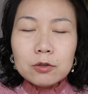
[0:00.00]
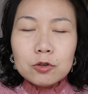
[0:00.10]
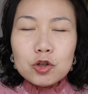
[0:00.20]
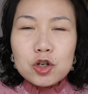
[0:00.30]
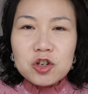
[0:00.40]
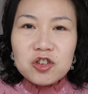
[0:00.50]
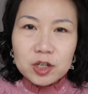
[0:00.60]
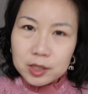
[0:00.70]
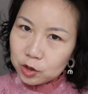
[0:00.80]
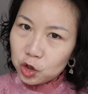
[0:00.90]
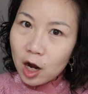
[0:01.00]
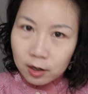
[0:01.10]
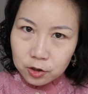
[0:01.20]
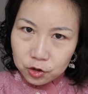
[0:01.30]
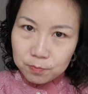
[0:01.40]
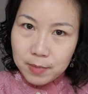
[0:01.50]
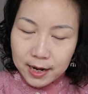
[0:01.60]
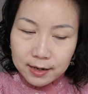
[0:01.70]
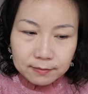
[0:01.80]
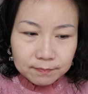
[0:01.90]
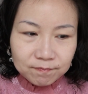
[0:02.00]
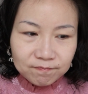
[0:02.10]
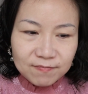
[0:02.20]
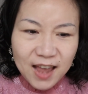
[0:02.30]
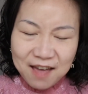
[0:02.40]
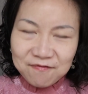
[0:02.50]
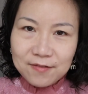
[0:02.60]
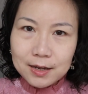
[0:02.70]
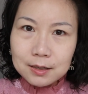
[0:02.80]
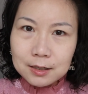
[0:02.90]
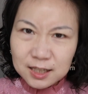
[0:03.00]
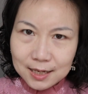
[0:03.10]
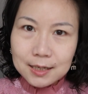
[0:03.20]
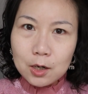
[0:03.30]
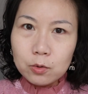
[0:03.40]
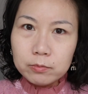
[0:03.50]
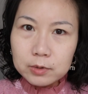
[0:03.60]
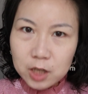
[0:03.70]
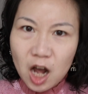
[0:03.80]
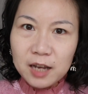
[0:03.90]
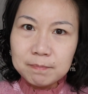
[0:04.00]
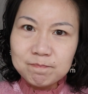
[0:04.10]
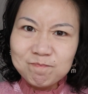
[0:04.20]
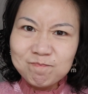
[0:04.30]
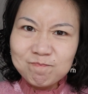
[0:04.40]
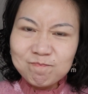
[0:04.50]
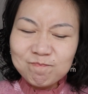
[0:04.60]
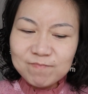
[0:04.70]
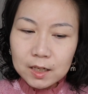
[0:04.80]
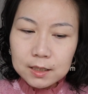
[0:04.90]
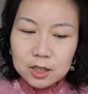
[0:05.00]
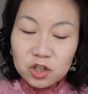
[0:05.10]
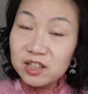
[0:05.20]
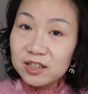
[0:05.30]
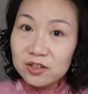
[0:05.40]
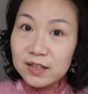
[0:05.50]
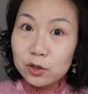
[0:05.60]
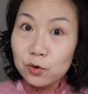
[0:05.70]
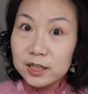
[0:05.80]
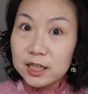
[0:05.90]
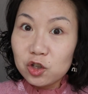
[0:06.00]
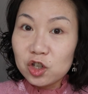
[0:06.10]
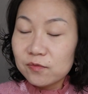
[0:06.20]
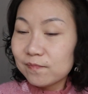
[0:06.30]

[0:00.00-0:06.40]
She just challenged me every single time. She doesn't do that to her teacher.